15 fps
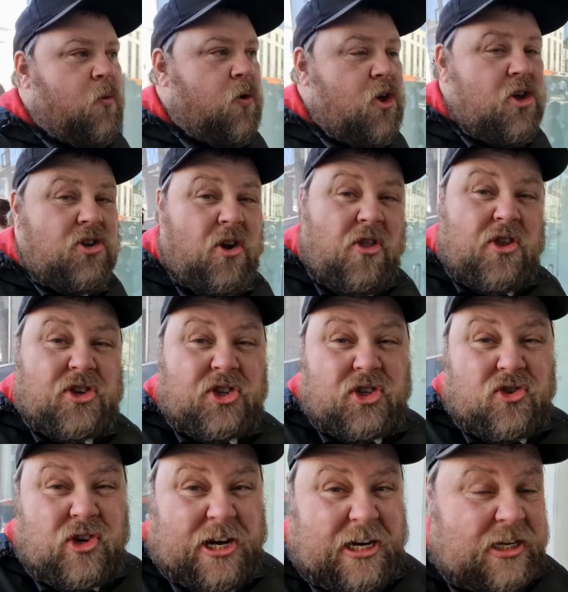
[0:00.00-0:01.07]
Word on the
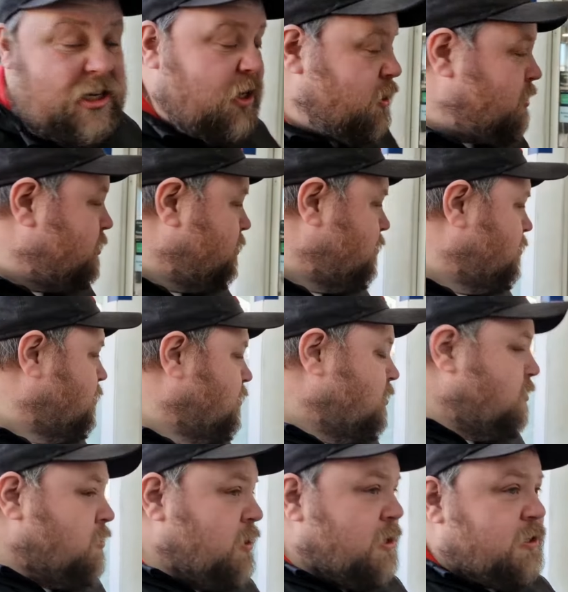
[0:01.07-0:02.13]
street
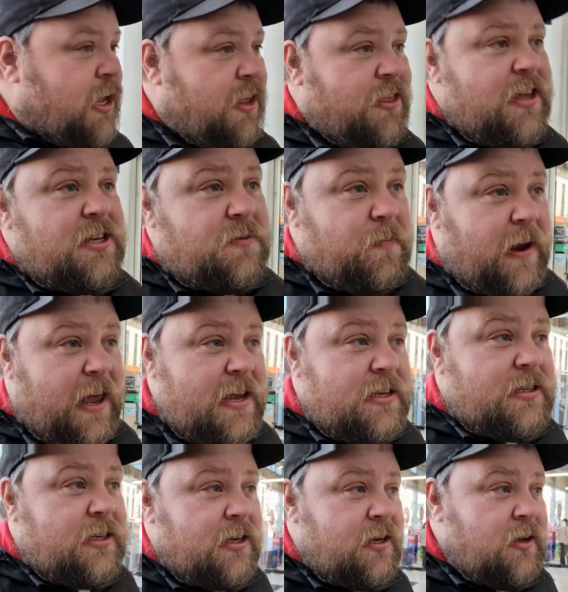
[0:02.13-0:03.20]
is that this
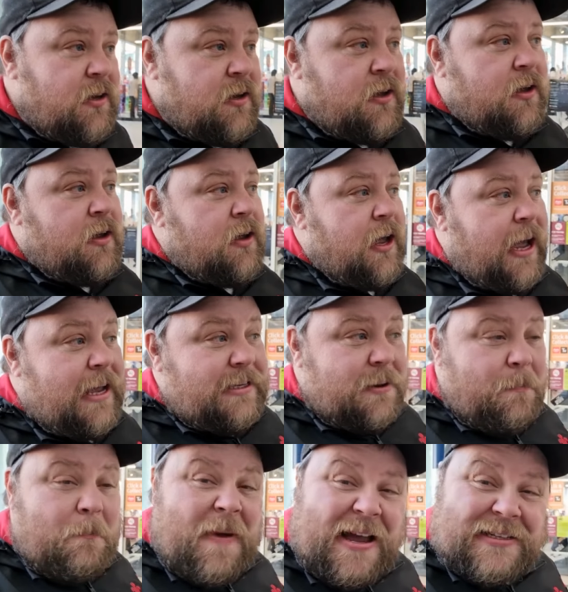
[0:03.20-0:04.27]
place has
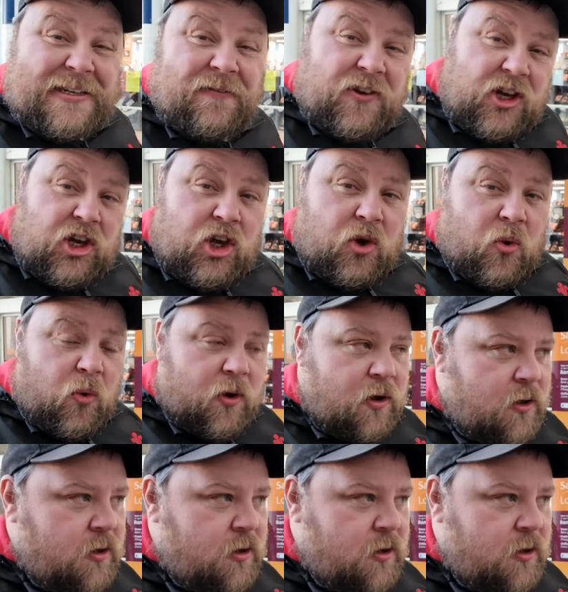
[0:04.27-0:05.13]
a massive queue.